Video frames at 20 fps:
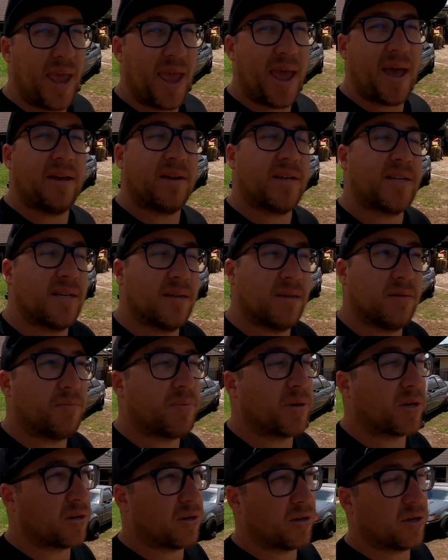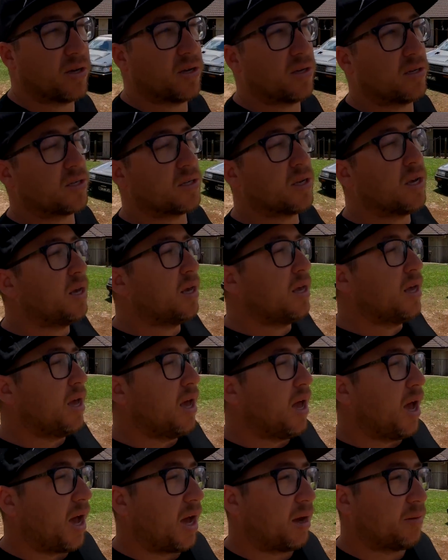out because
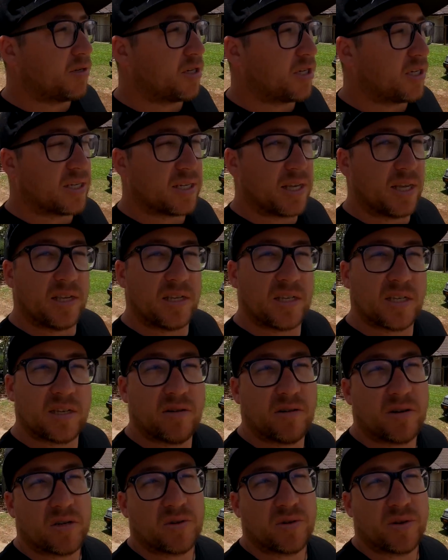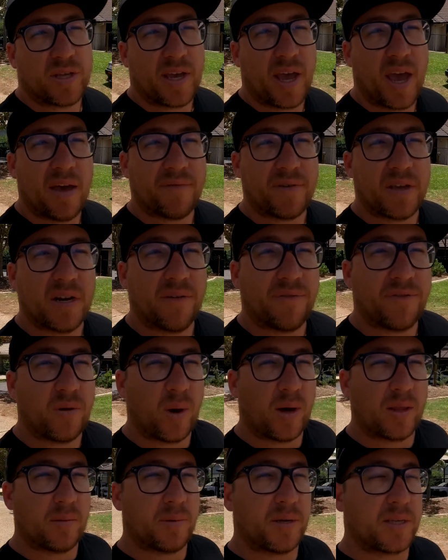she said the steering is really heavy and a few
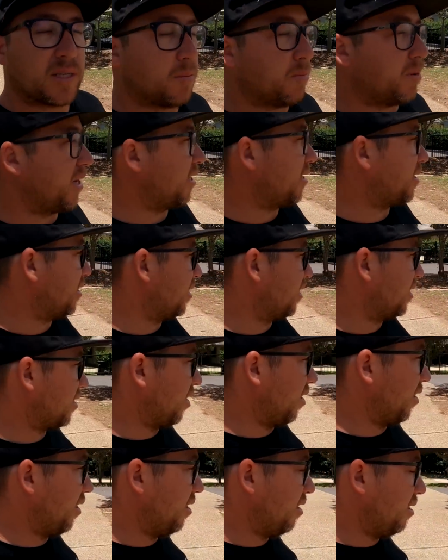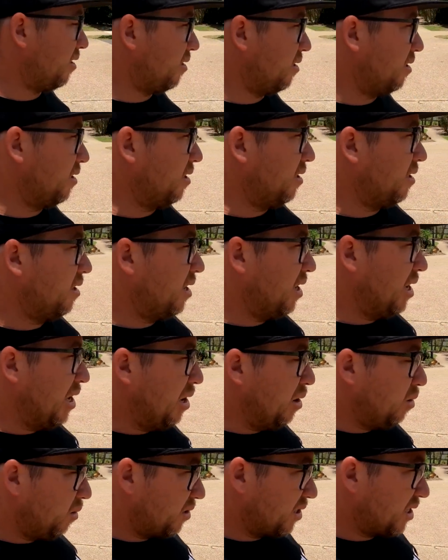other bits and pieces. So
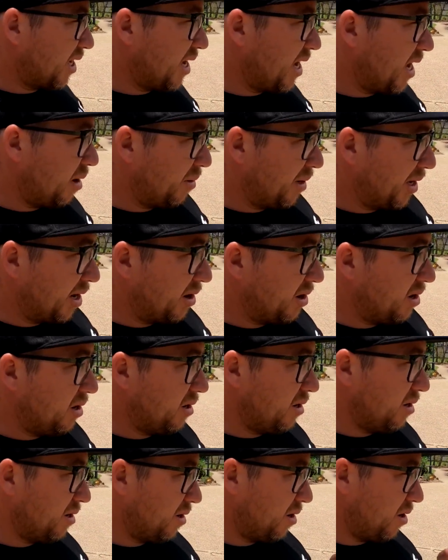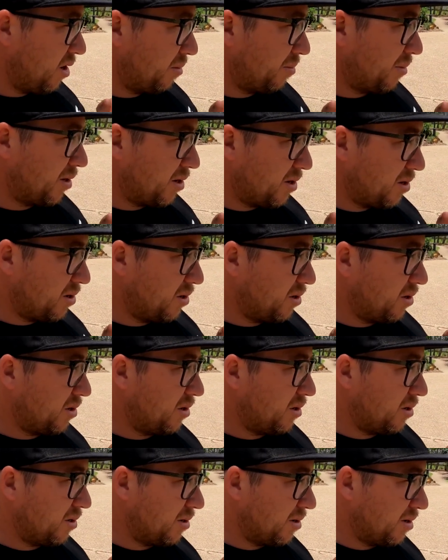we'll see how we go. I'm going to,
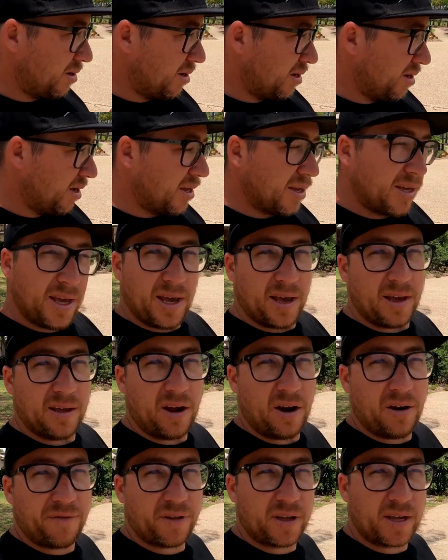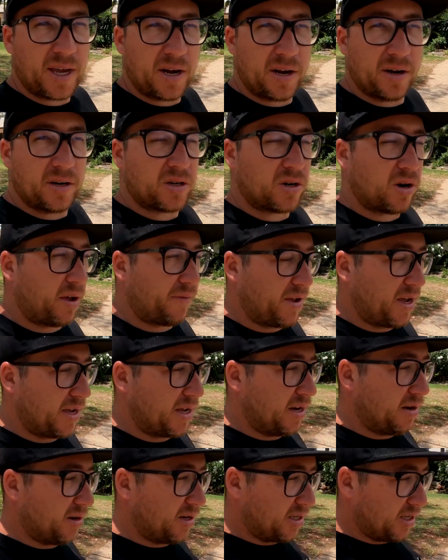hopefully get her to drive out
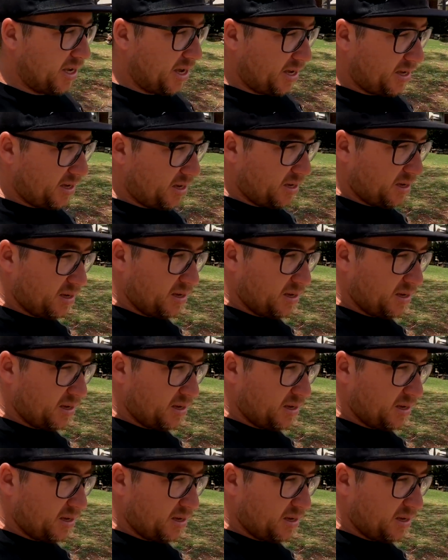here in a sec,